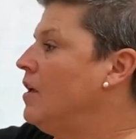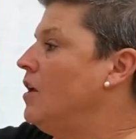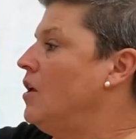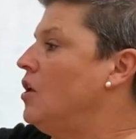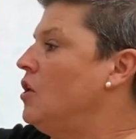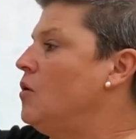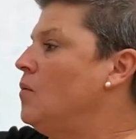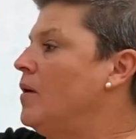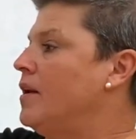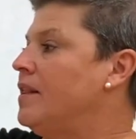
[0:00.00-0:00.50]

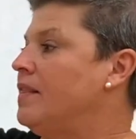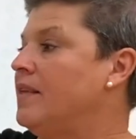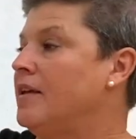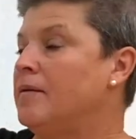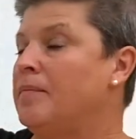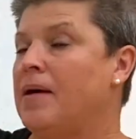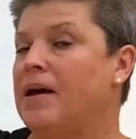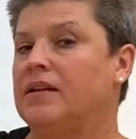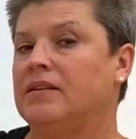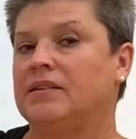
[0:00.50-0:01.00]
You want to
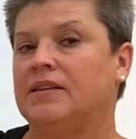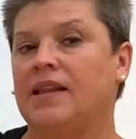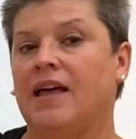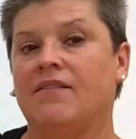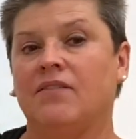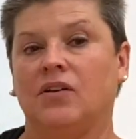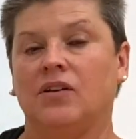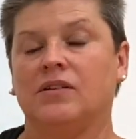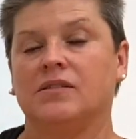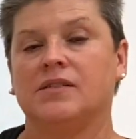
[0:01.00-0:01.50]
think about
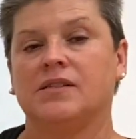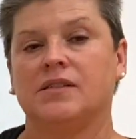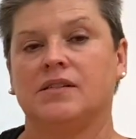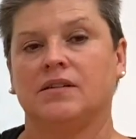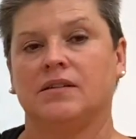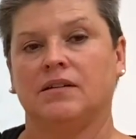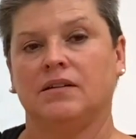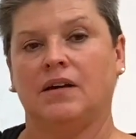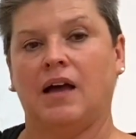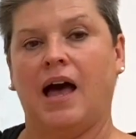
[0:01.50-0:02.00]
levels,
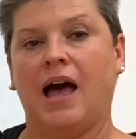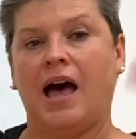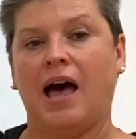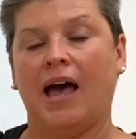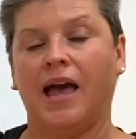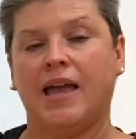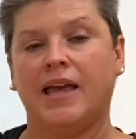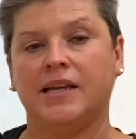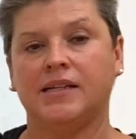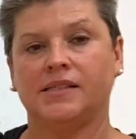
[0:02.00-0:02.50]

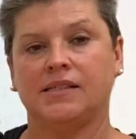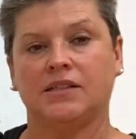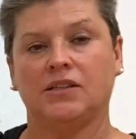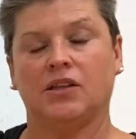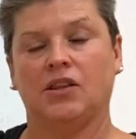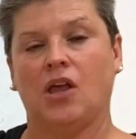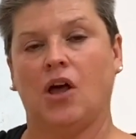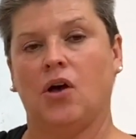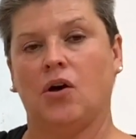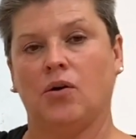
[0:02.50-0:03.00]
highs
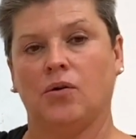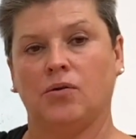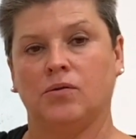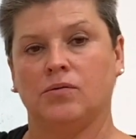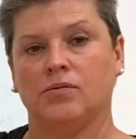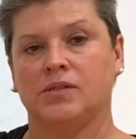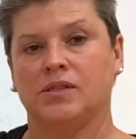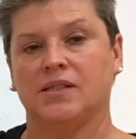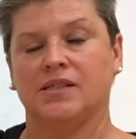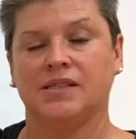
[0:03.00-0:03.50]
and
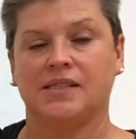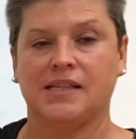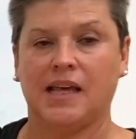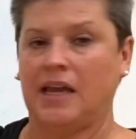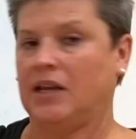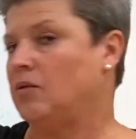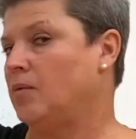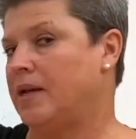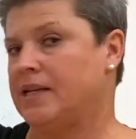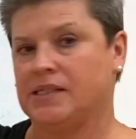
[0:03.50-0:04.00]
lows and
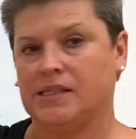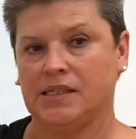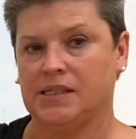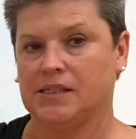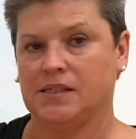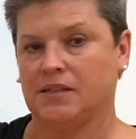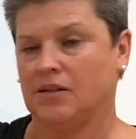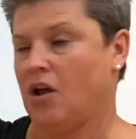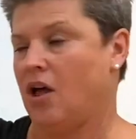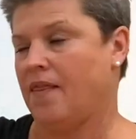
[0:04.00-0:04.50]

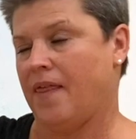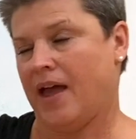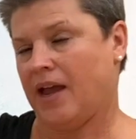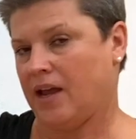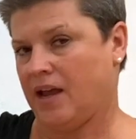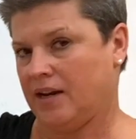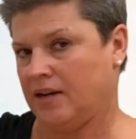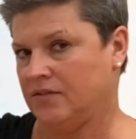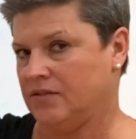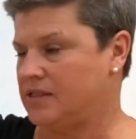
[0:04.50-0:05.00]
sidewayses and all
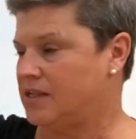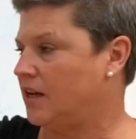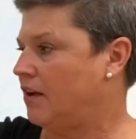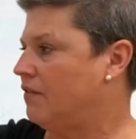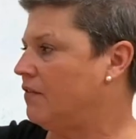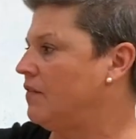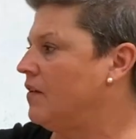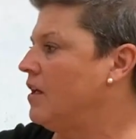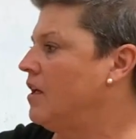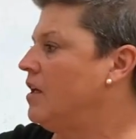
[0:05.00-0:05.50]
that kind of
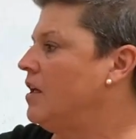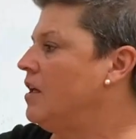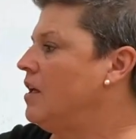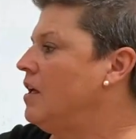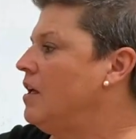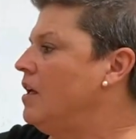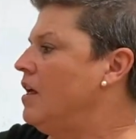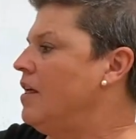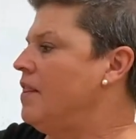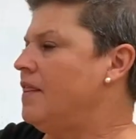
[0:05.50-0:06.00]
stuff.
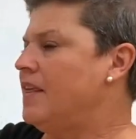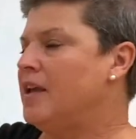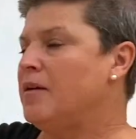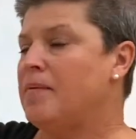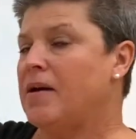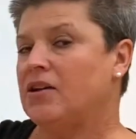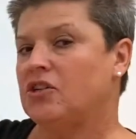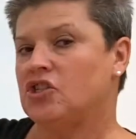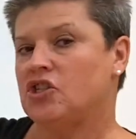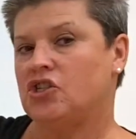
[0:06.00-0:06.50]
Think
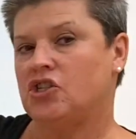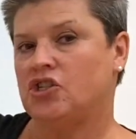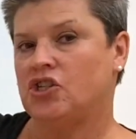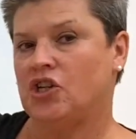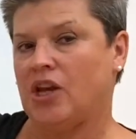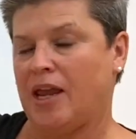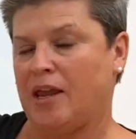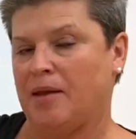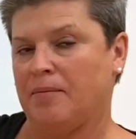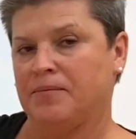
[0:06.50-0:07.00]
about
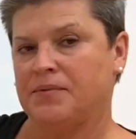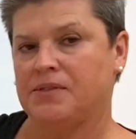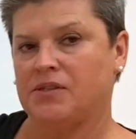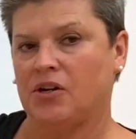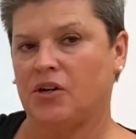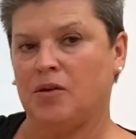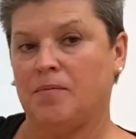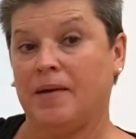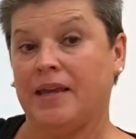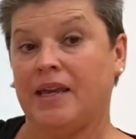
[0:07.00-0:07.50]
shapes.
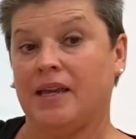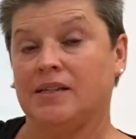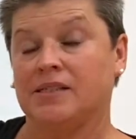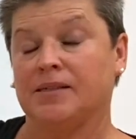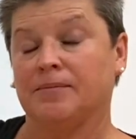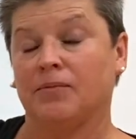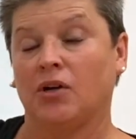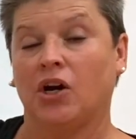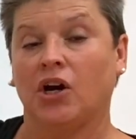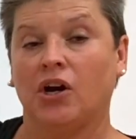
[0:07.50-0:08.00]
Are you making
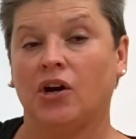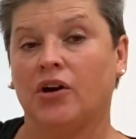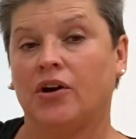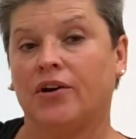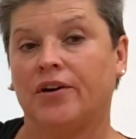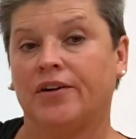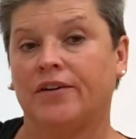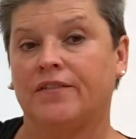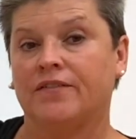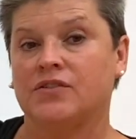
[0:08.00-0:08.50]
some
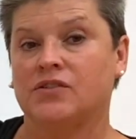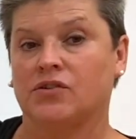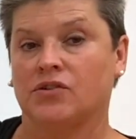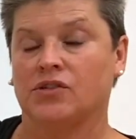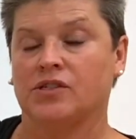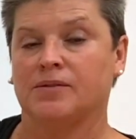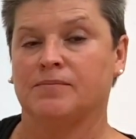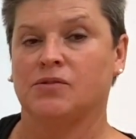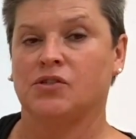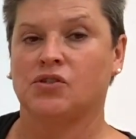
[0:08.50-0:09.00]
curves
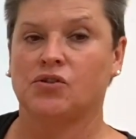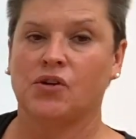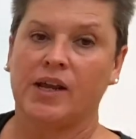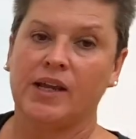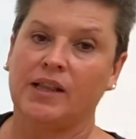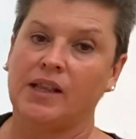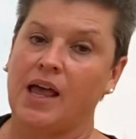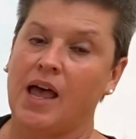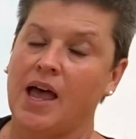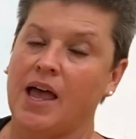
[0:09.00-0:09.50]
or some
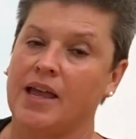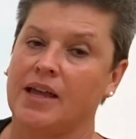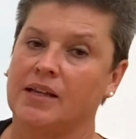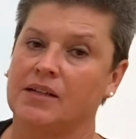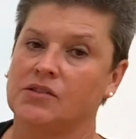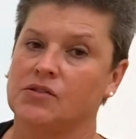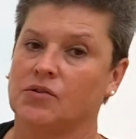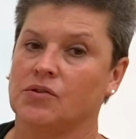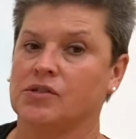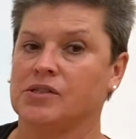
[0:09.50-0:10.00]
straight
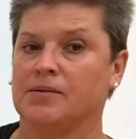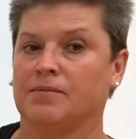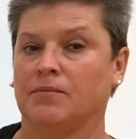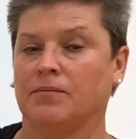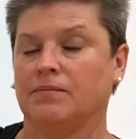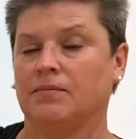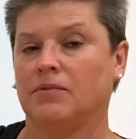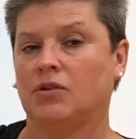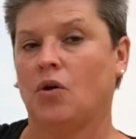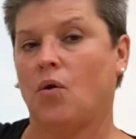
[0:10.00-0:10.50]
lines or
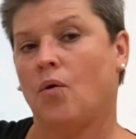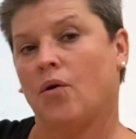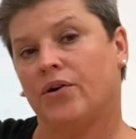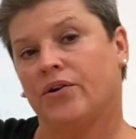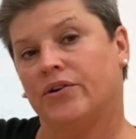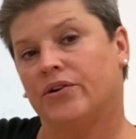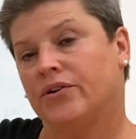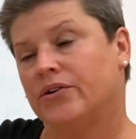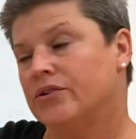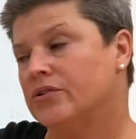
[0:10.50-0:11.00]
some
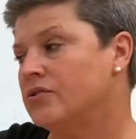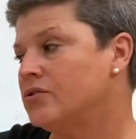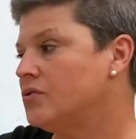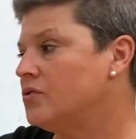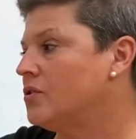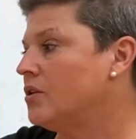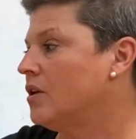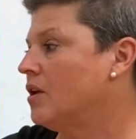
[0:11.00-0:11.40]
corners?